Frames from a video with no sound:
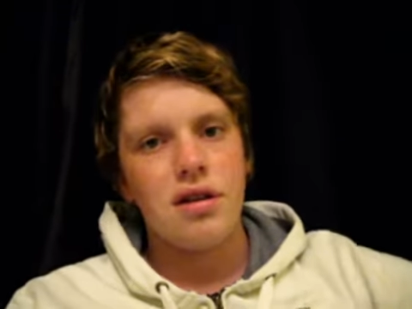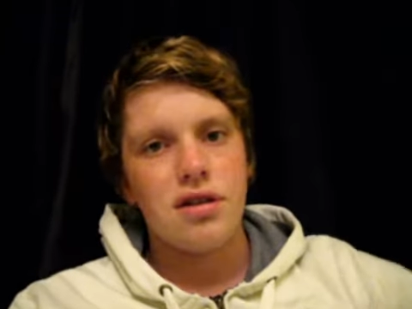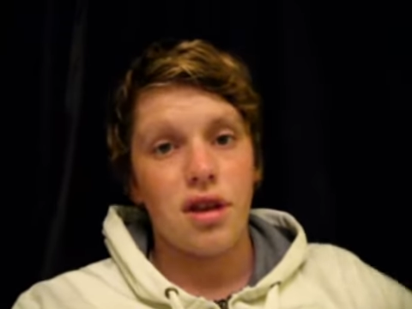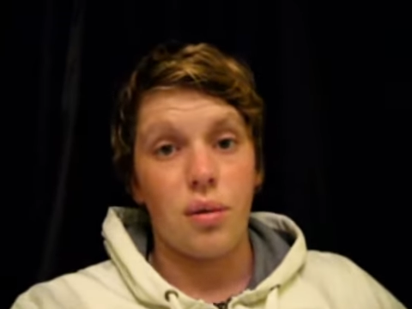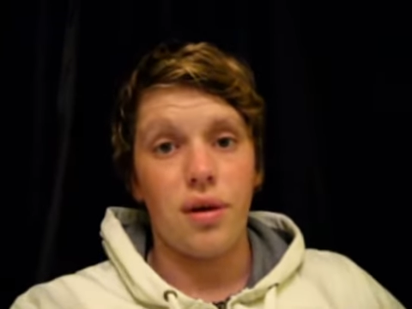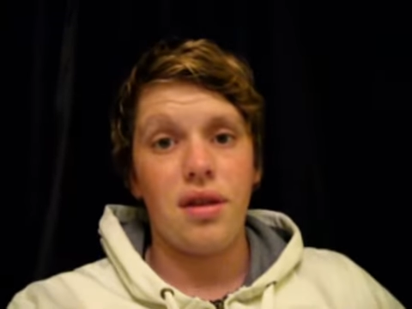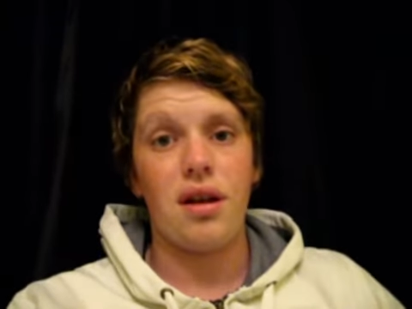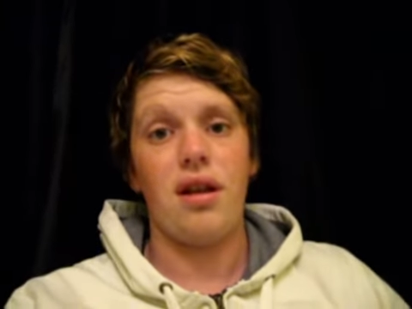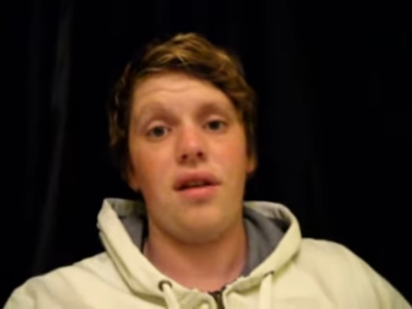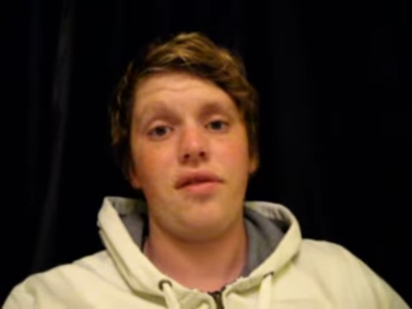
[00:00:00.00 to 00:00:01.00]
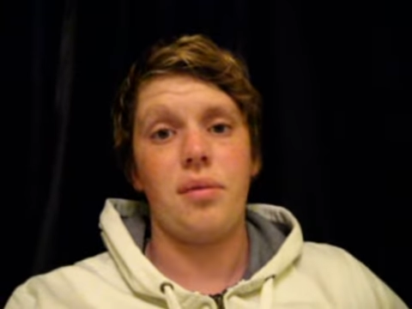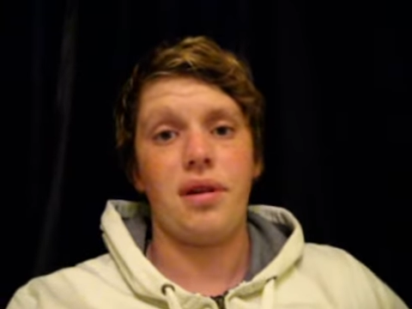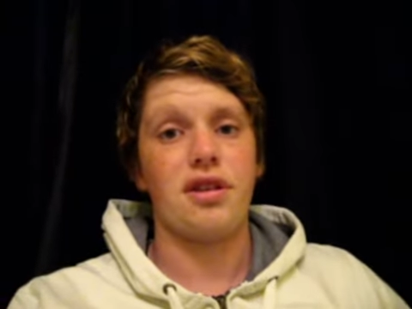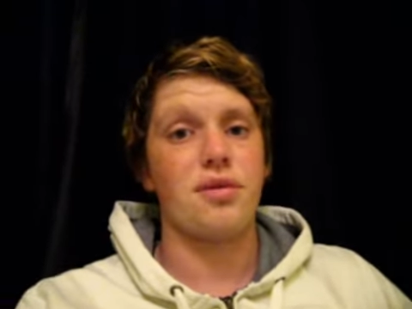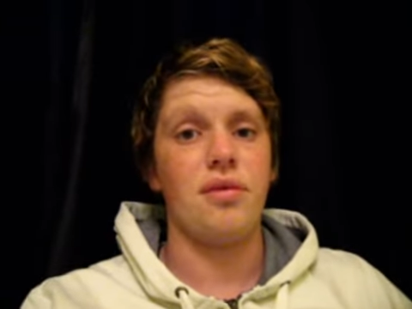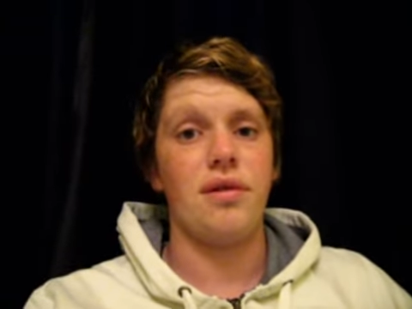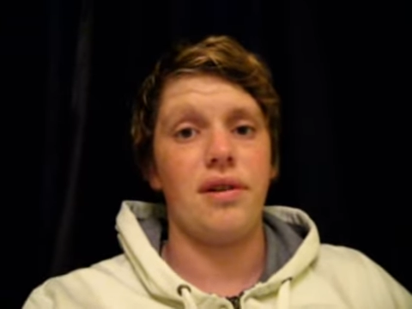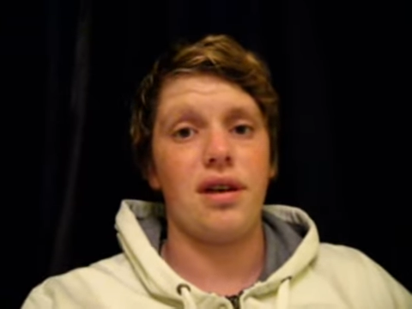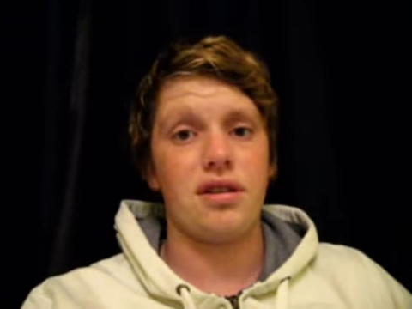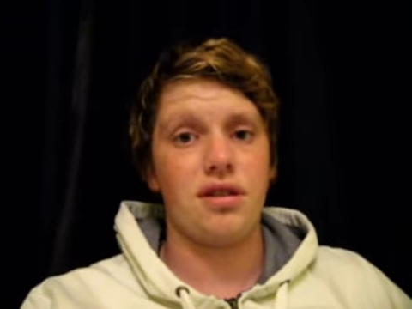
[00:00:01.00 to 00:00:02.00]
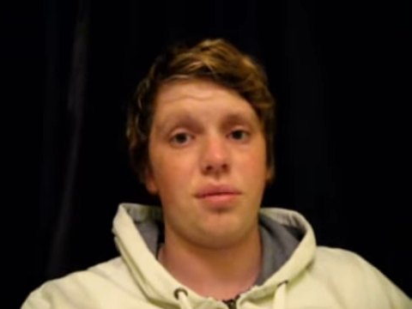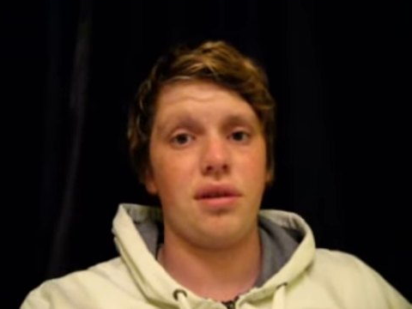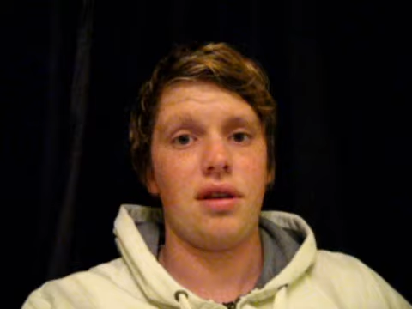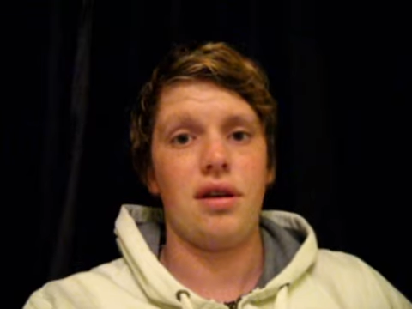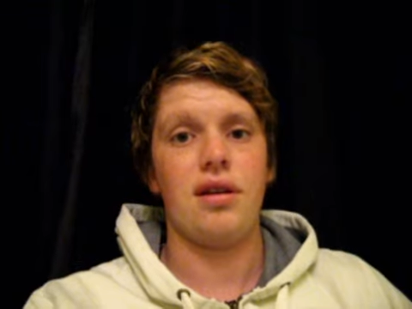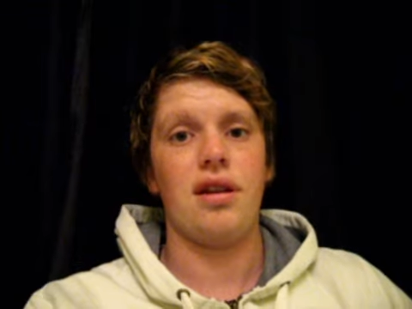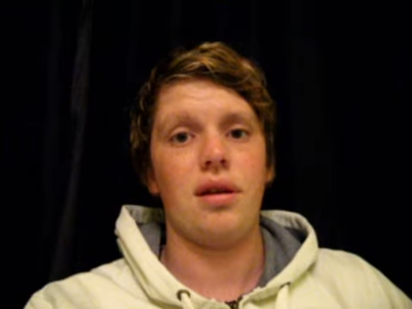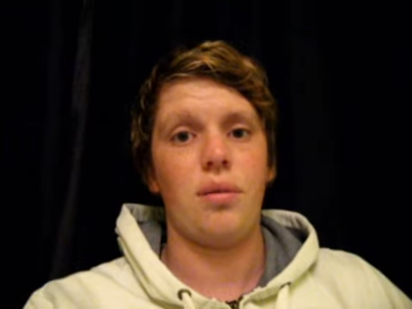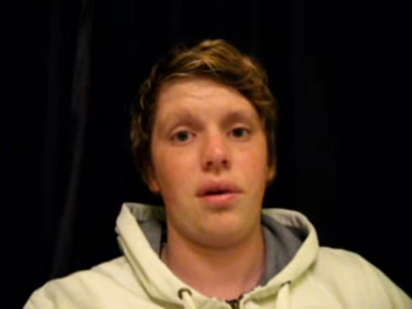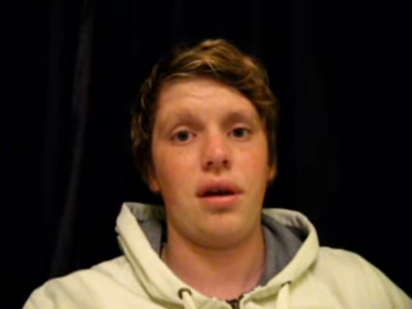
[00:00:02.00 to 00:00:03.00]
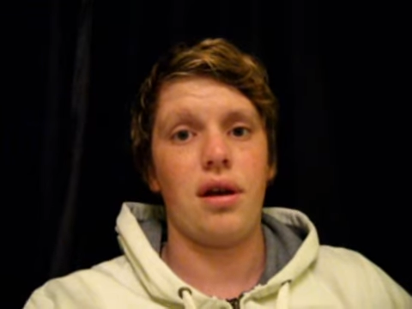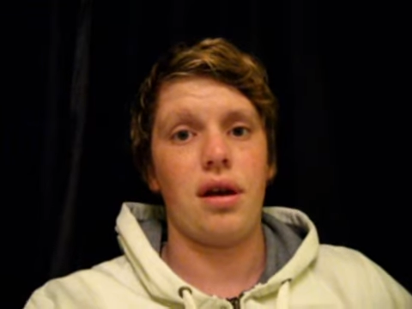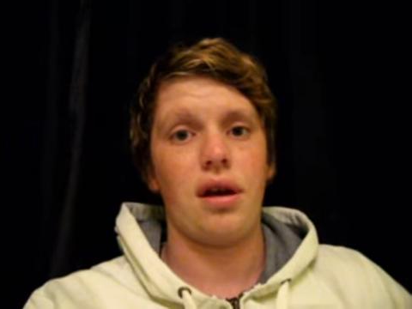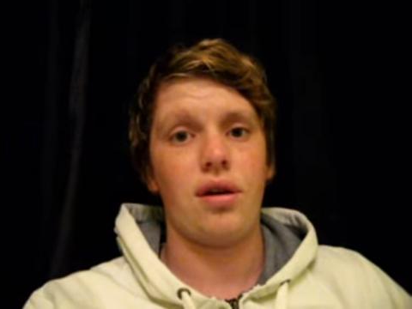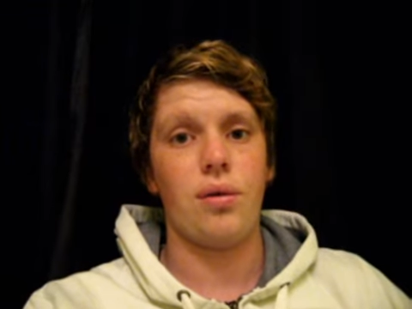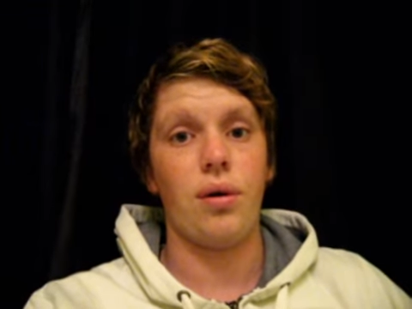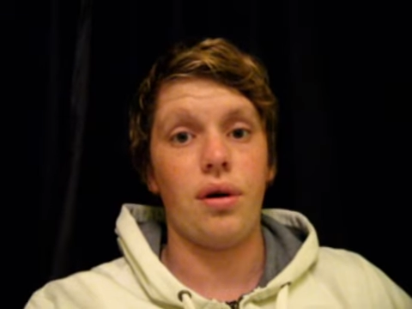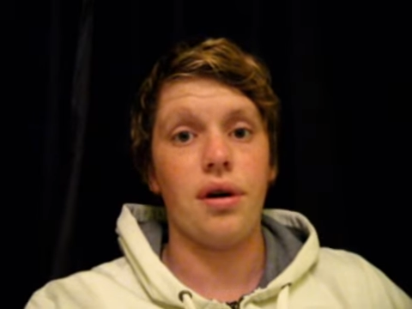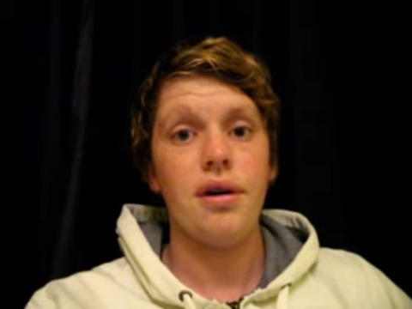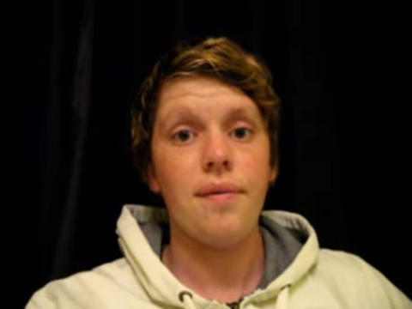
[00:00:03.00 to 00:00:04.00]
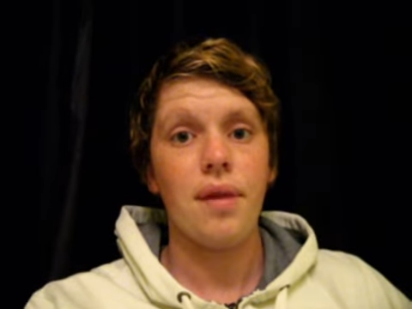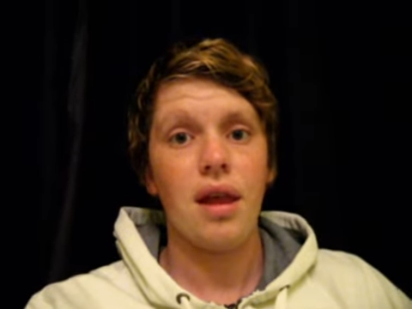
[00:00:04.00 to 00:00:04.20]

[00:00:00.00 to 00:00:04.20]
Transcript: So the one thing I loved about this movie has to be the ending, where Quora,